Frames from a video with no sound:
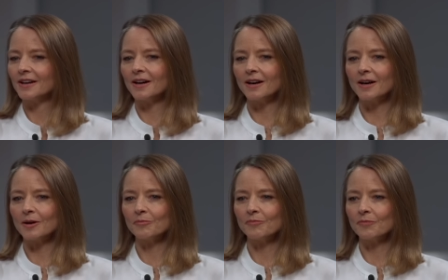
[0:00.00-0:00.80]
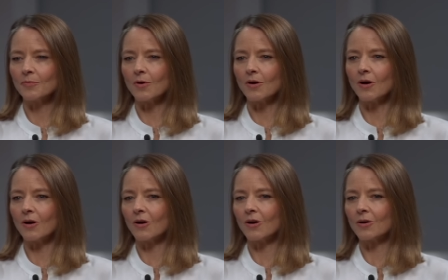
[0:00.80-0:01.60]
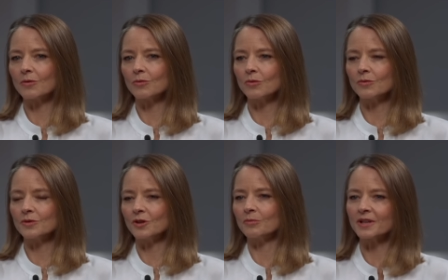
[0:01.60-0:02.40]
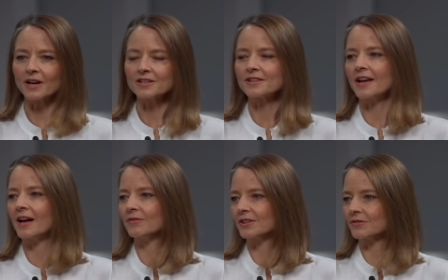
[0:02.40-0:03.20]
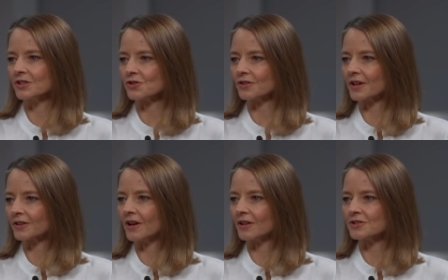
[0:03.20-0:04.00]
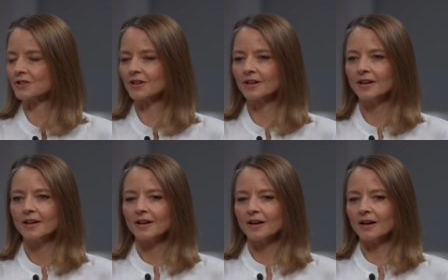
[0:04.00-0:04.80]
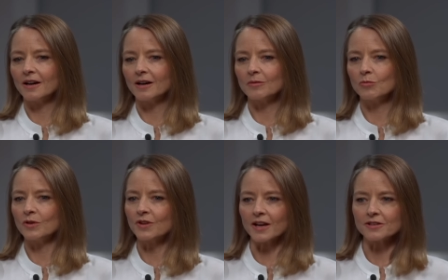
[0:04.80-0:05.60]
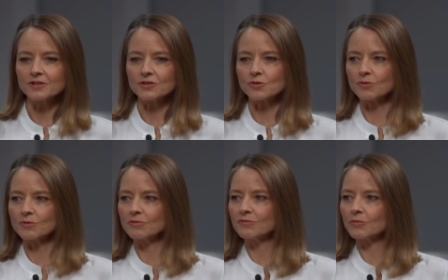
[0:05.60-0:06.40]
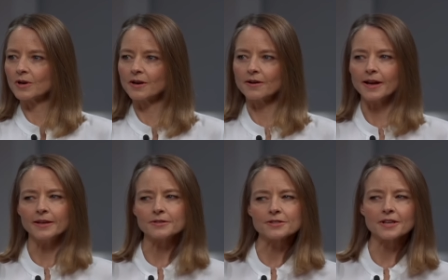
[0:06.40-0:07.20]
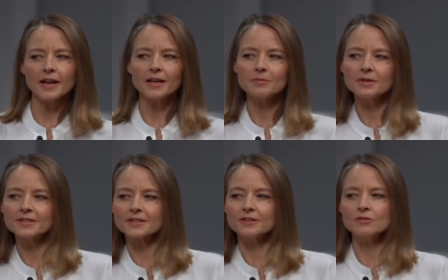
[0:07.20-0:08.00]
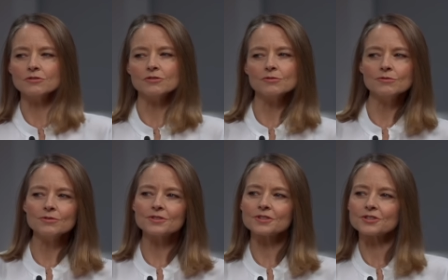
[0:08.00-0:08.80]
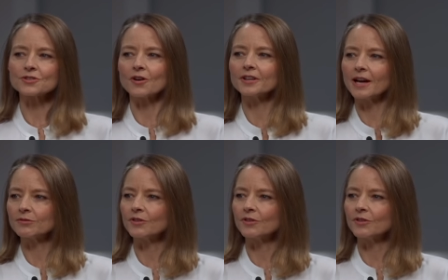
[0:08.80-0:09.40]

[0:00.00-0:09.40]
um, are you know because of the advent of digital technology. Um, we've gotten into this groove where entertainment and news is starting to have a